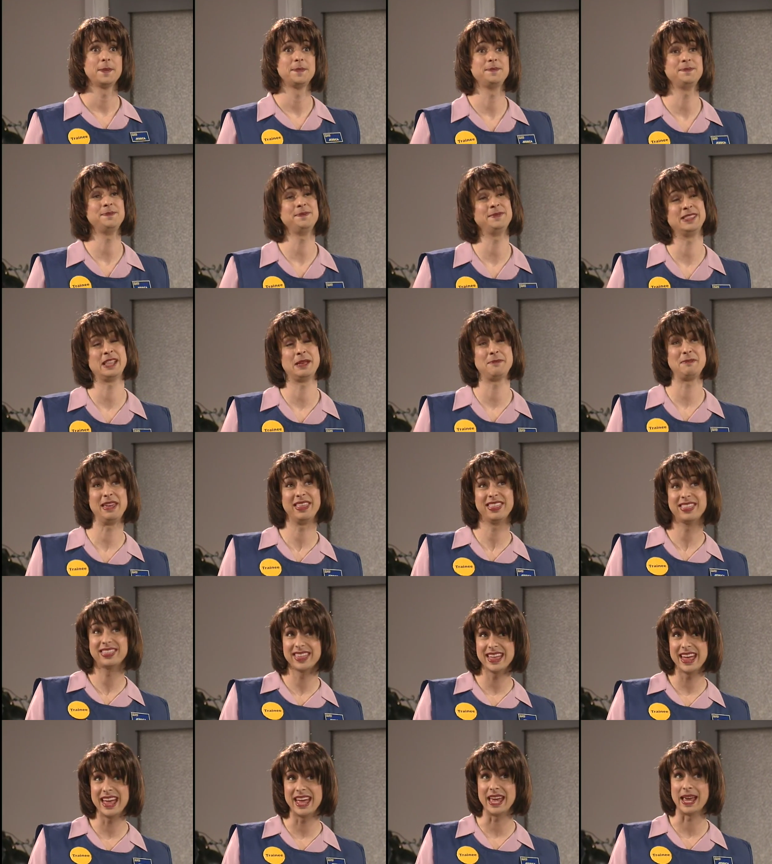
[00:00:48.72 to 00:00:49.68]
Hmm, let me
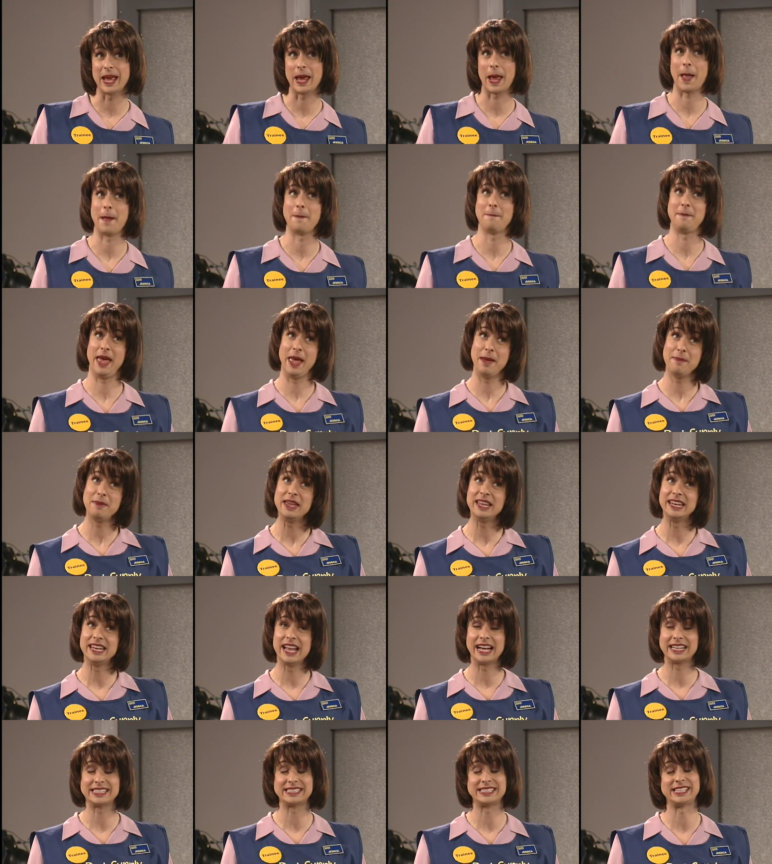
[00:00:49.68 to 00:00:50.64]
think. Maybe
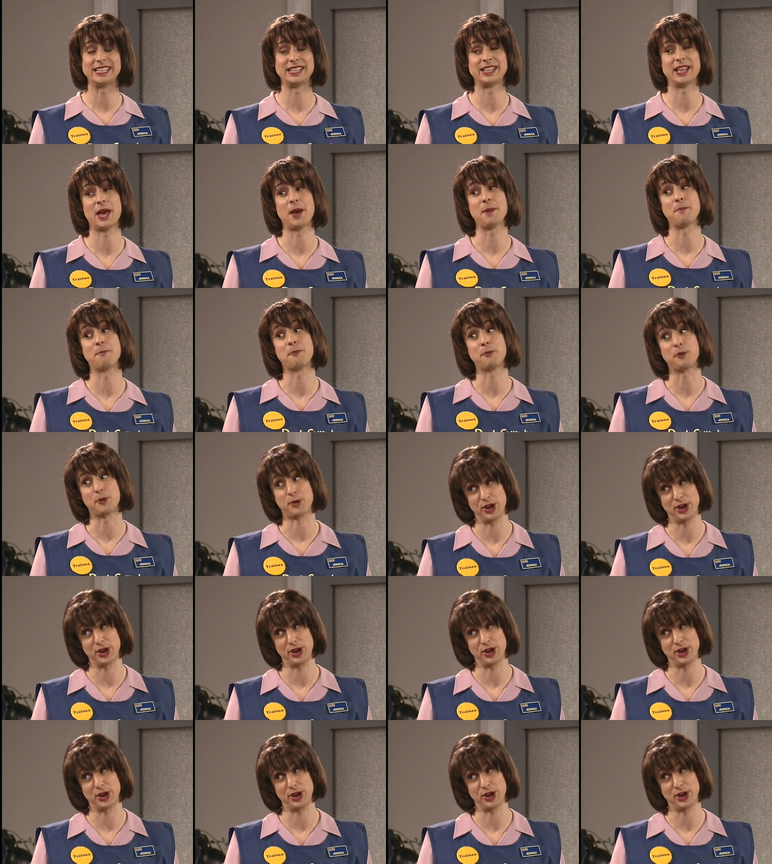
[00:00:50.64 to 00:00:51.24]
next to the